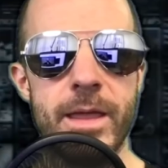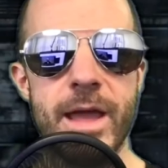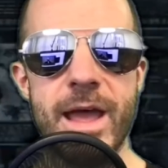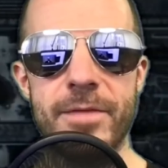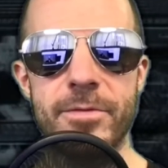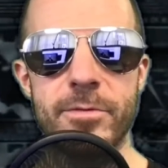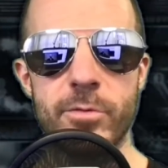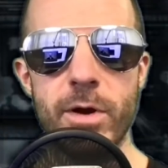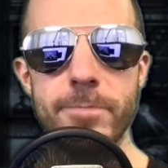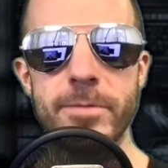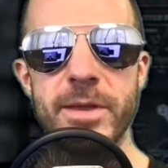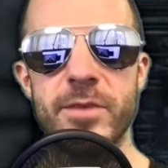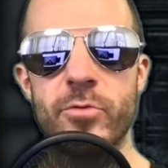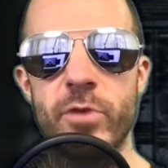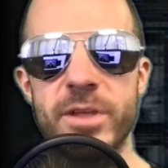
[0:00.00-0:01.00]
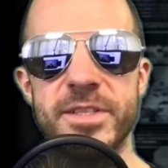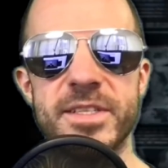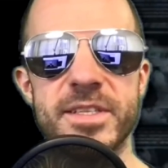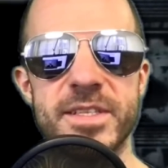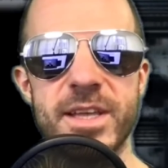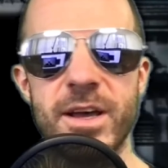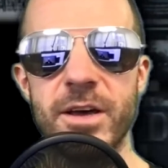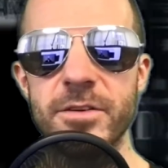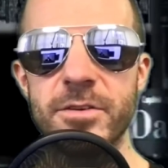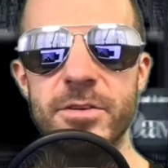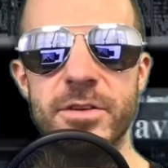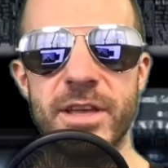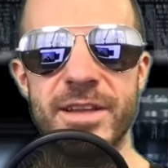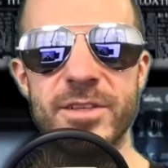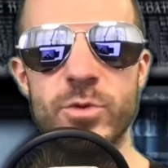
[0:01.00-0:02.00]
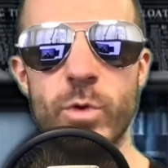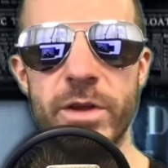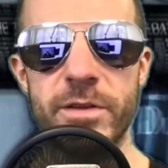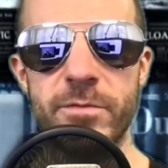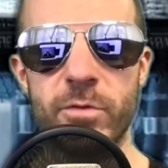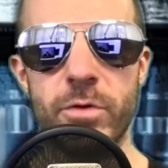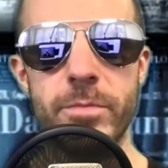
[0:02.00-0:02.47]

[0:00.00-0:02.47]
Anthropic raises $124